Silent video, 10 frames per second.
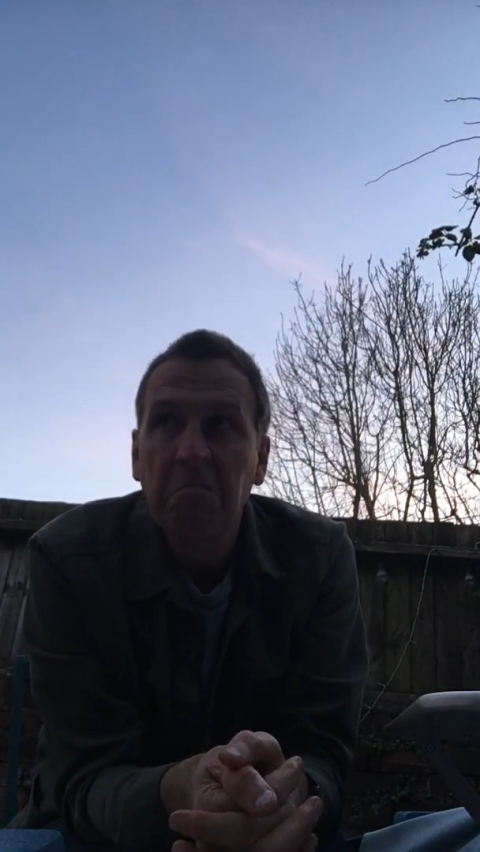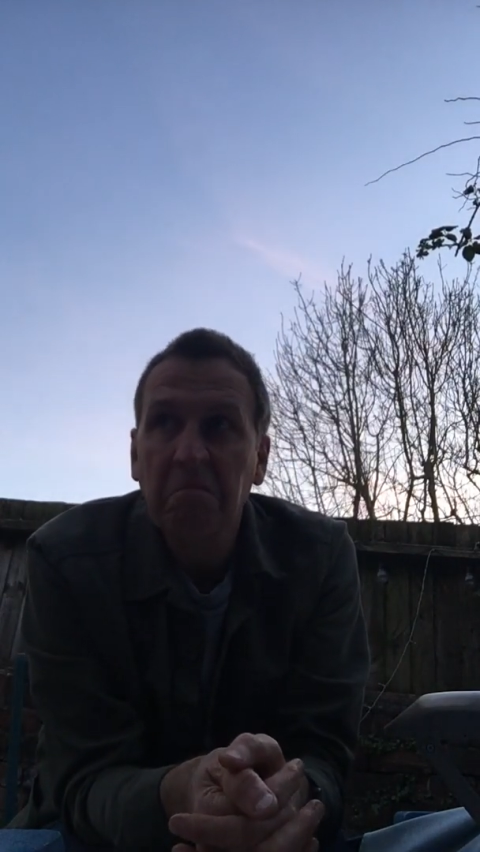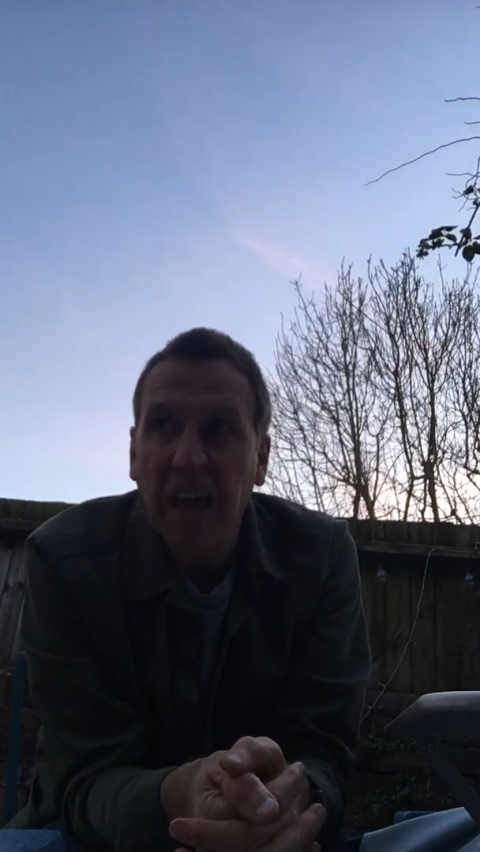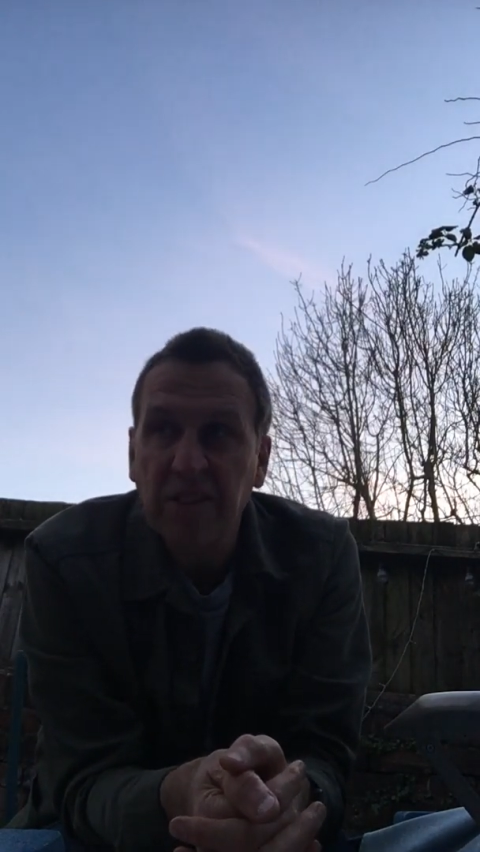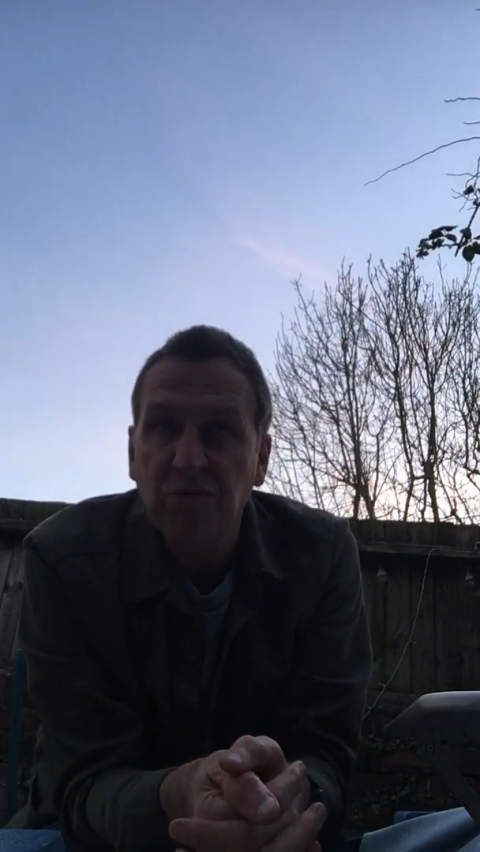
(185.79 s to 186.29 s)

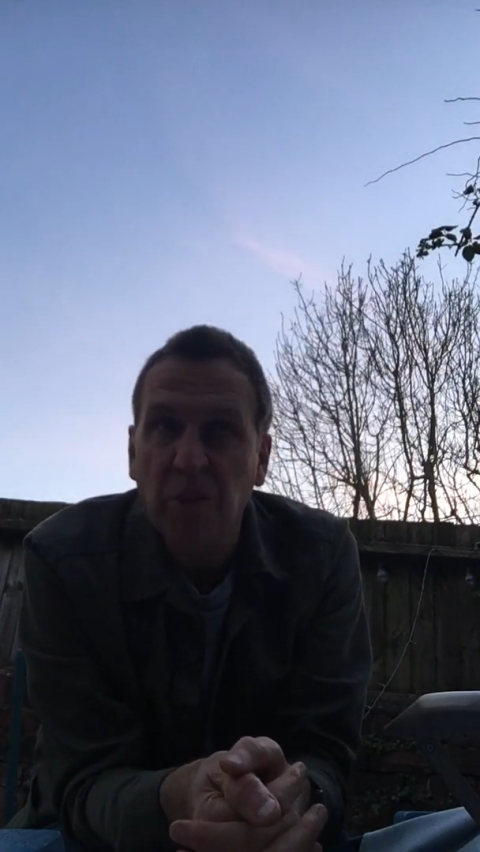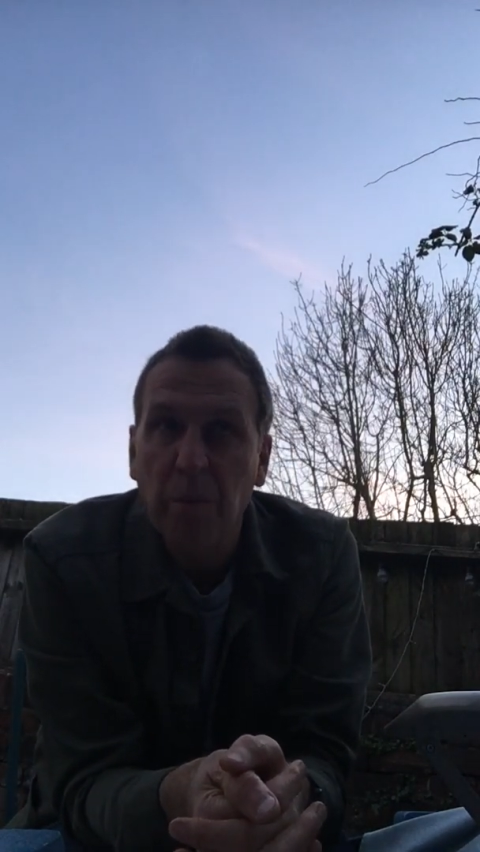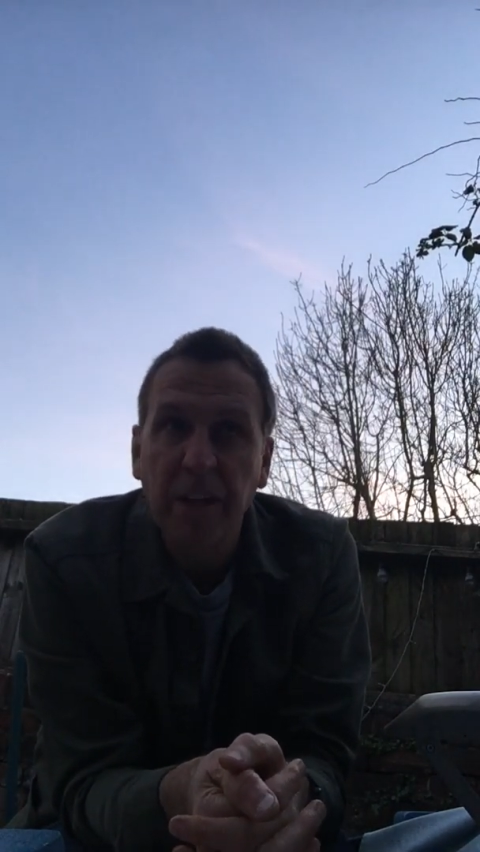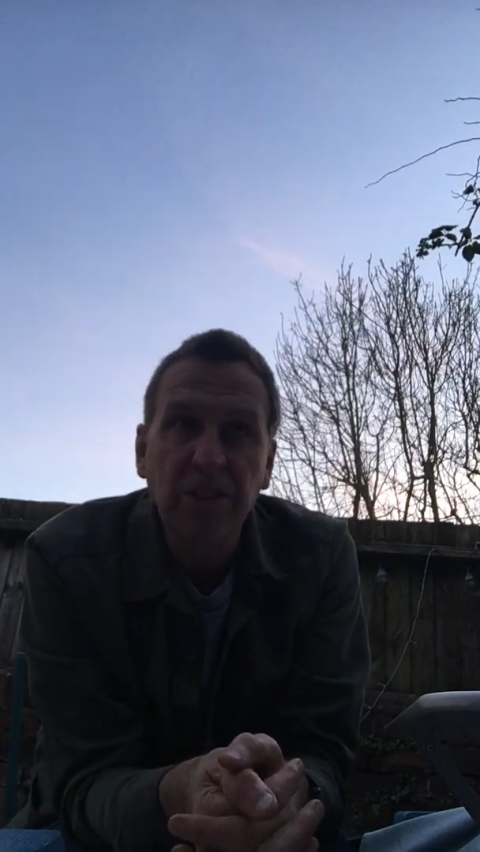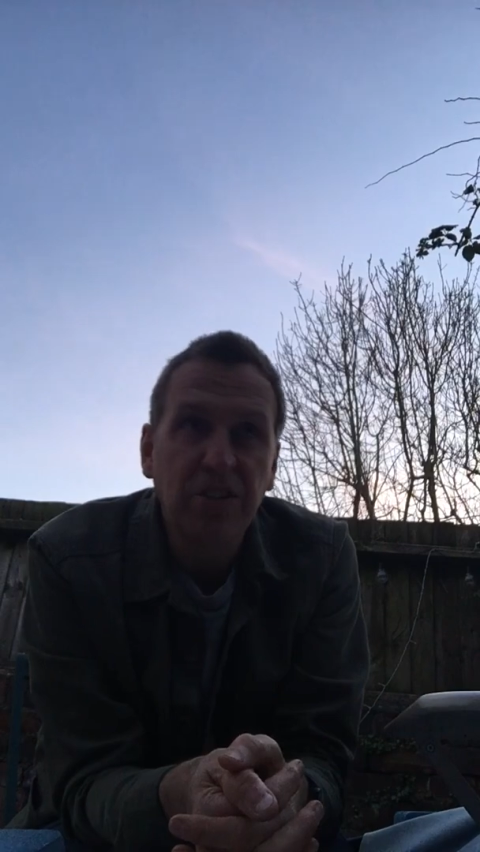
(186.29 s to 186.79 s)
That's
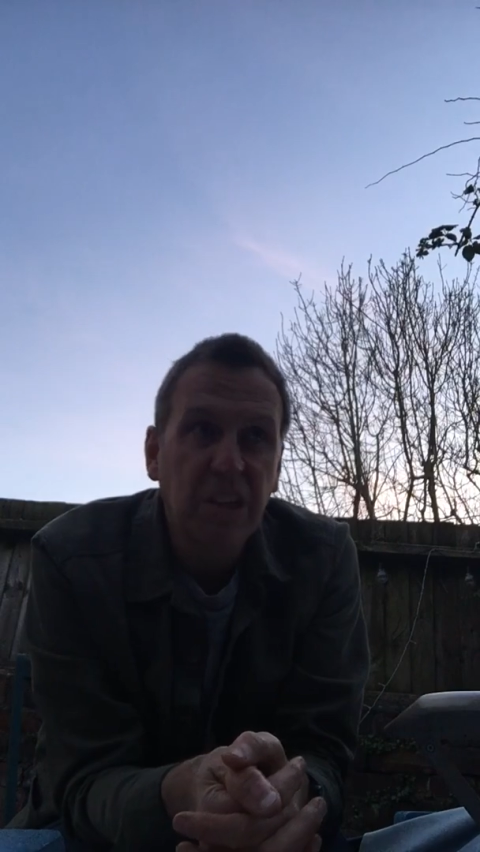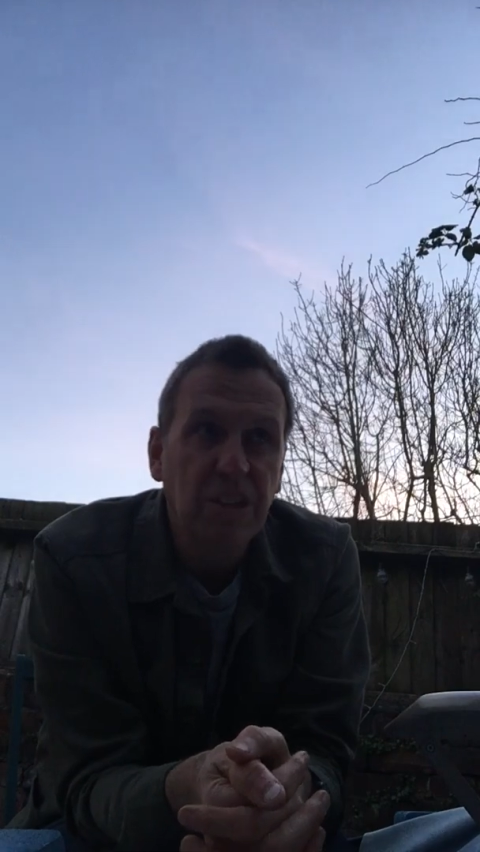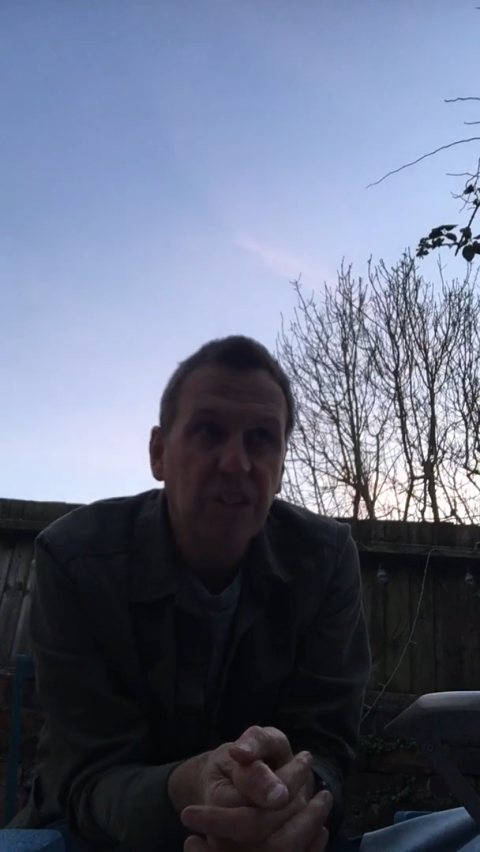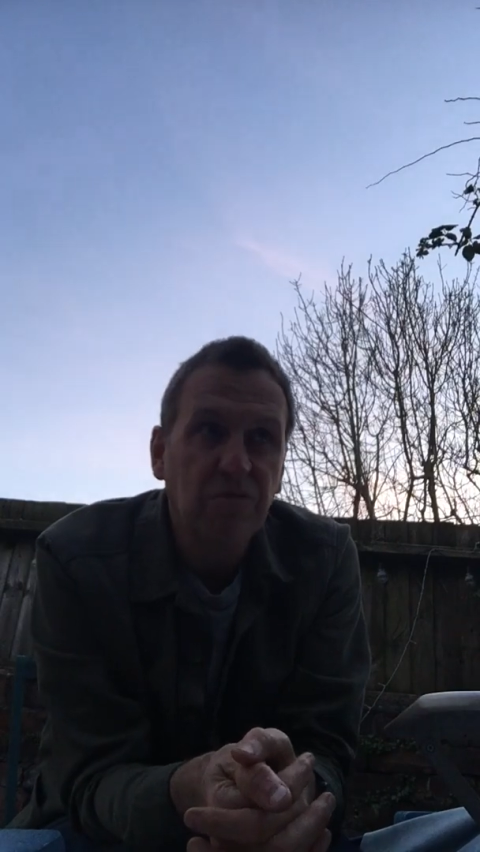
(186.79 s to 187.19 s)
rubbish, this is